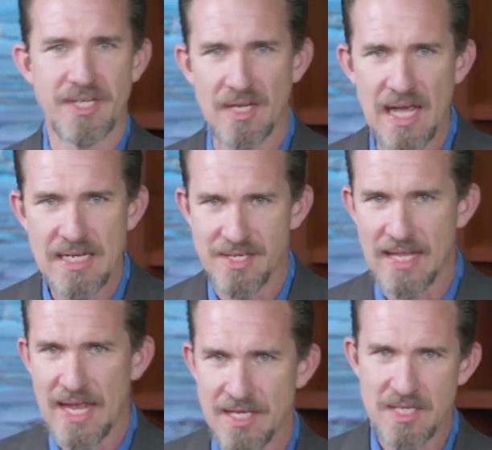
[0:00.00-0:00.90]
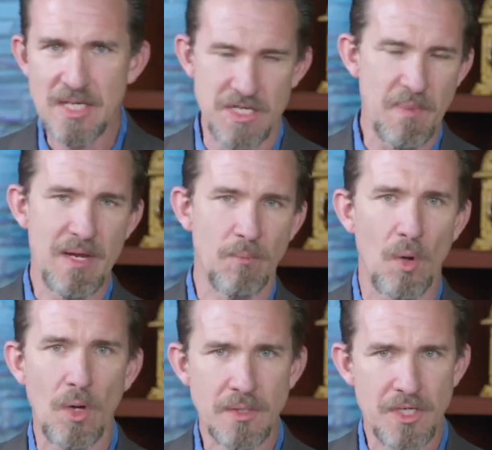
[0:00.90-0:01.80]
today's lesson is being
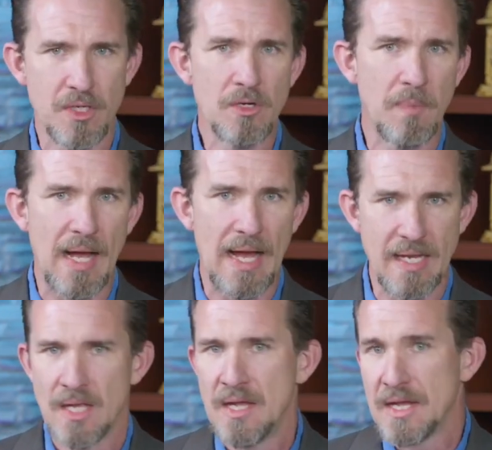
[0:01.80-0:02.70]
brought to you by